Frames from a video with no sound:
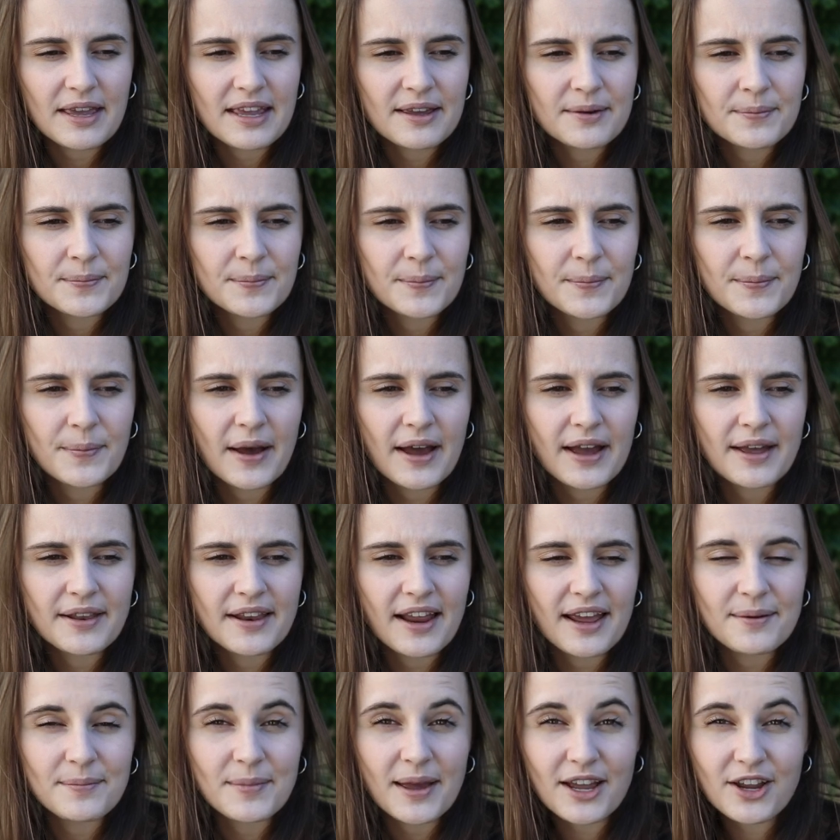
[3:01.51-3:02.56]
me. But
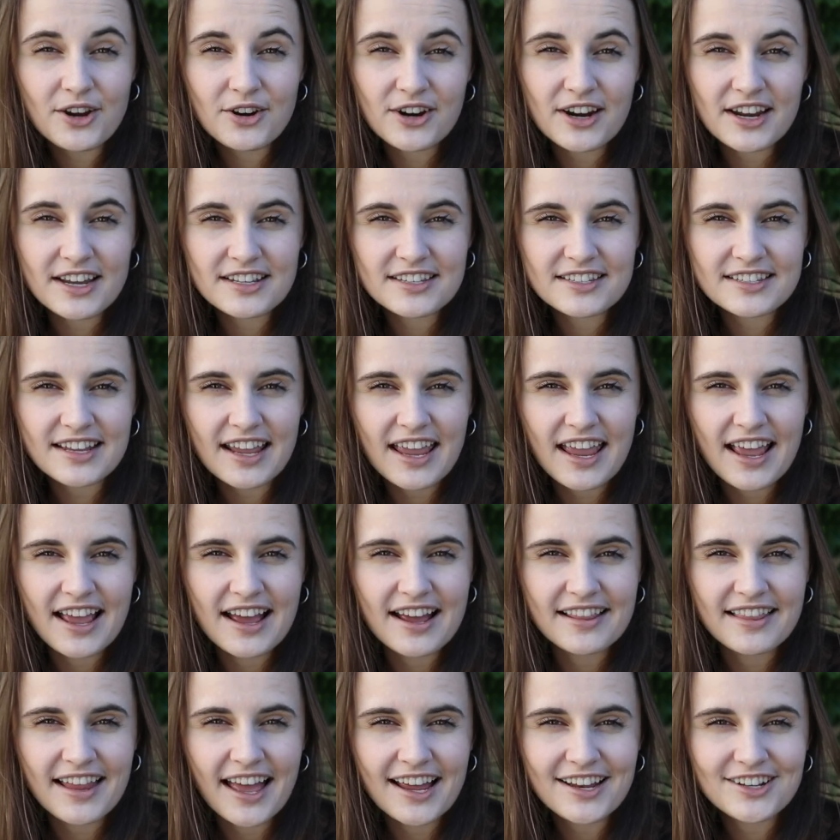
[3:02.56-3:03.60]
I met Chris,
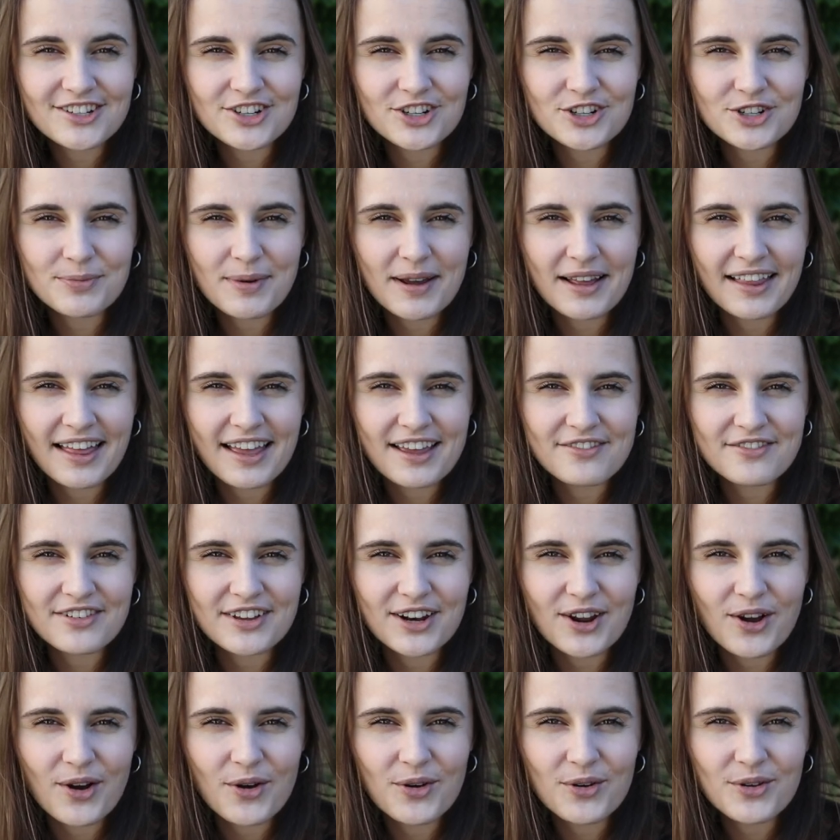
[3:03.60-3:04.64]
and that turned my life
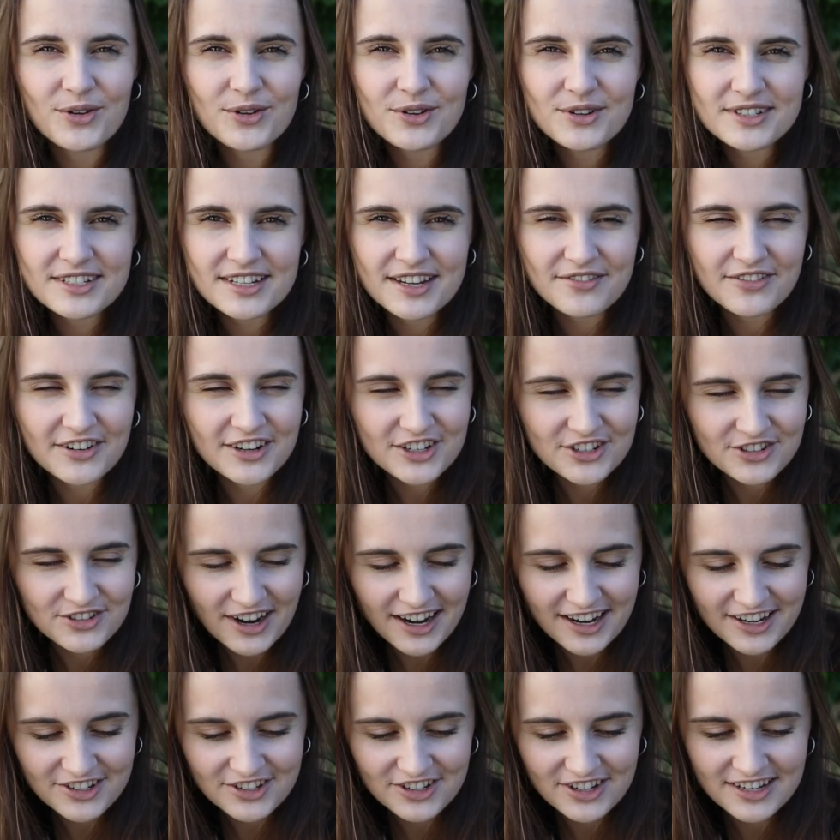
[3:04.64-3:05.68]
in a whole different
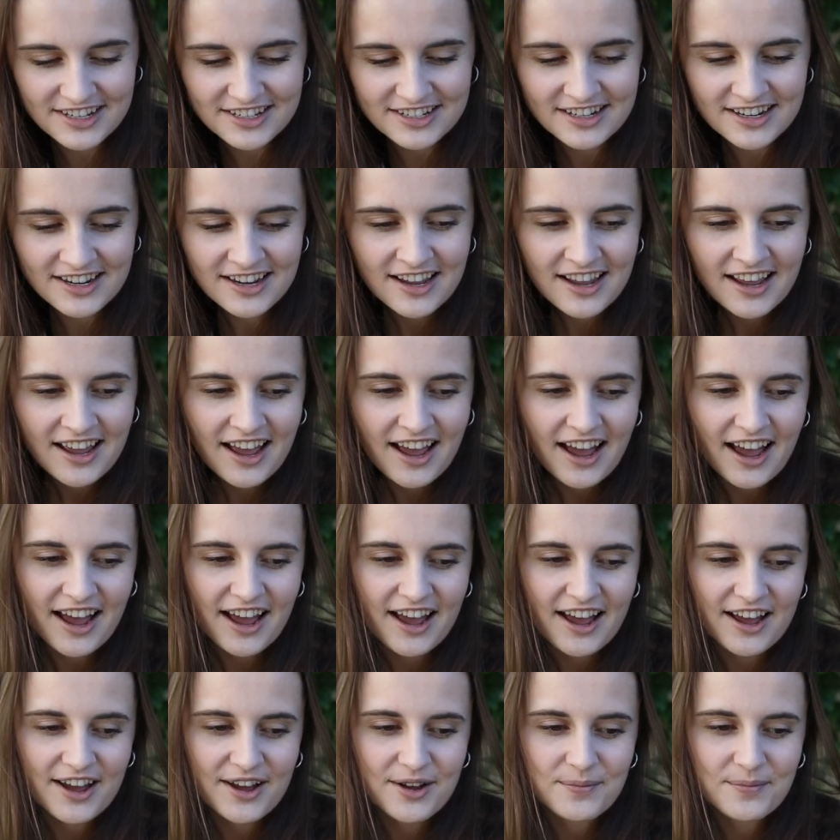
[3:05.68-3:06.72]
direction,
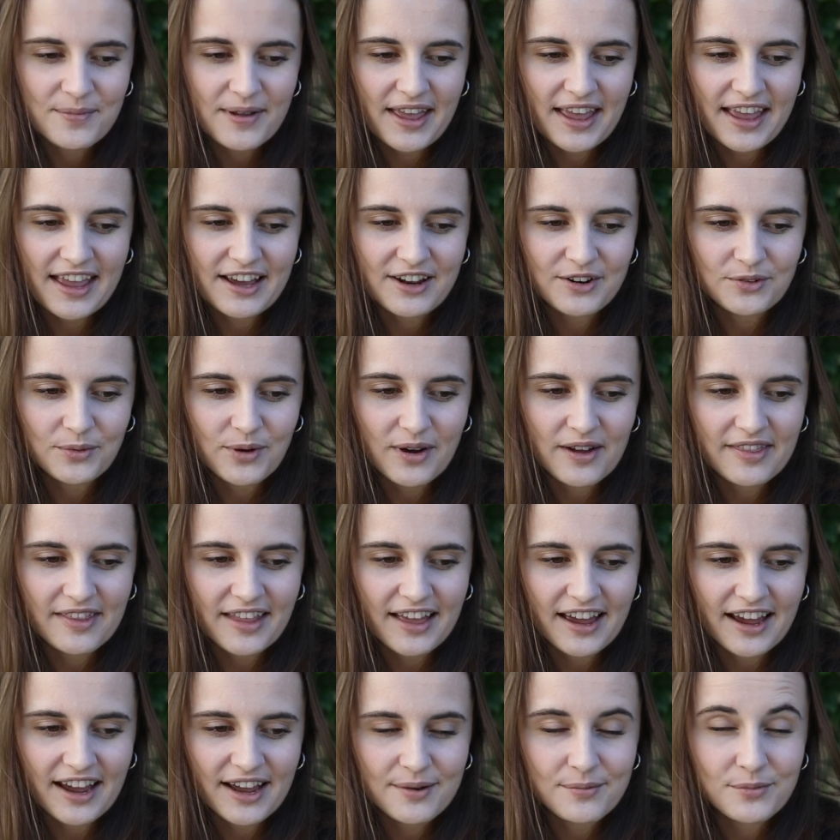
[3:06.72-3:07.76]
um, and one
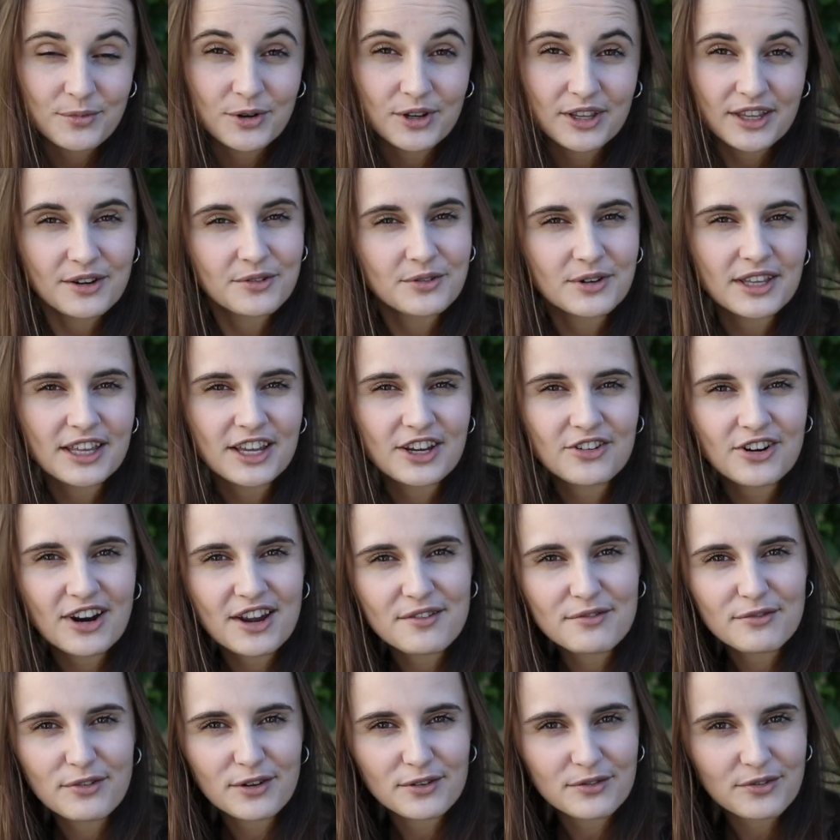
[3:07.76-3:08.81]
that I'm really, really
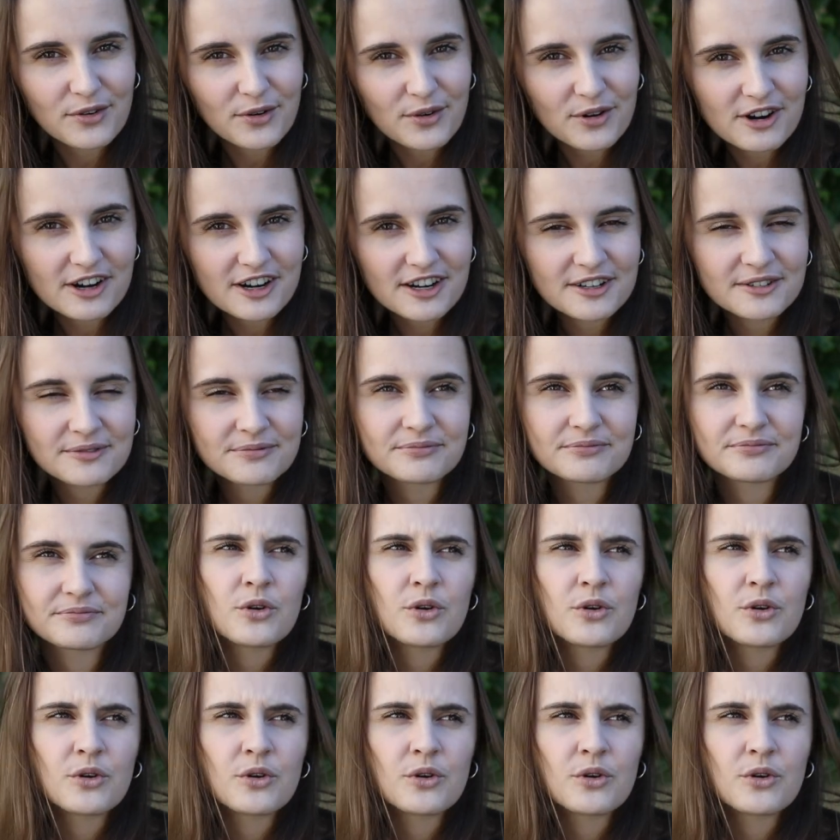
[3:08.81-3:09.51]
grateful for.